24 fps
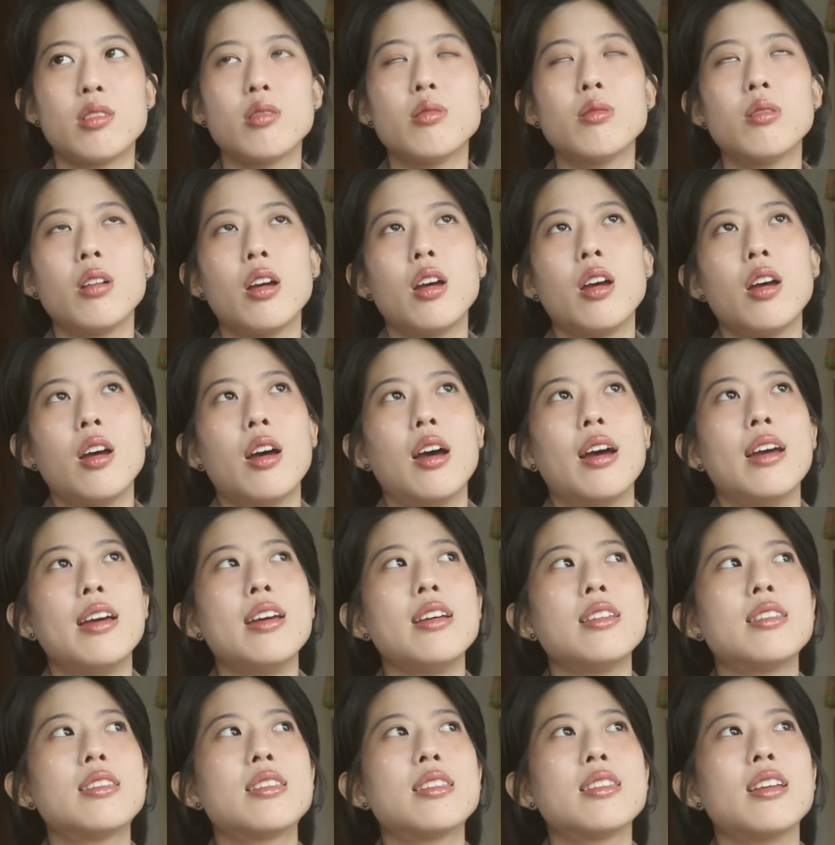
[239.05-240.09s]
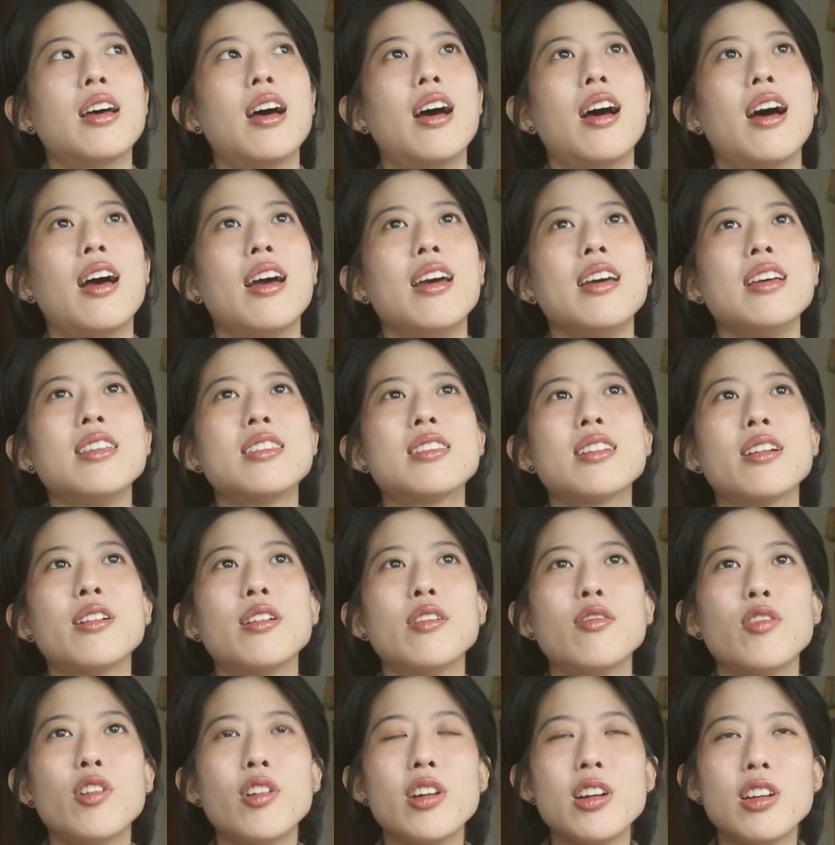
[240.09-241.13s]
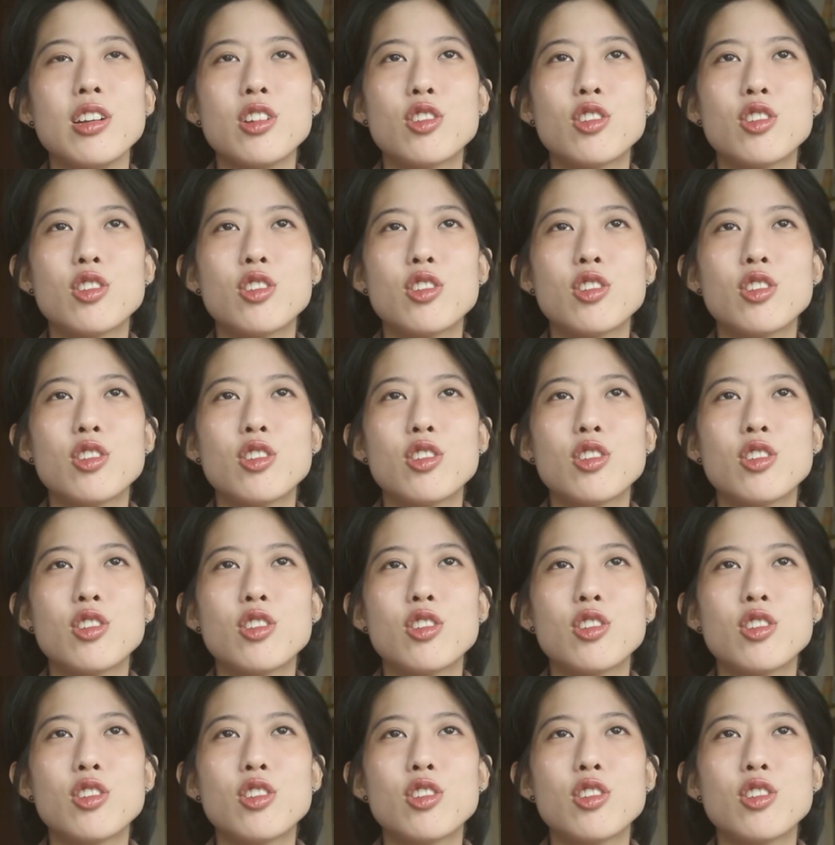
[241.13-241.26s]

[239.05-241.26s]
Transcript: So it's a very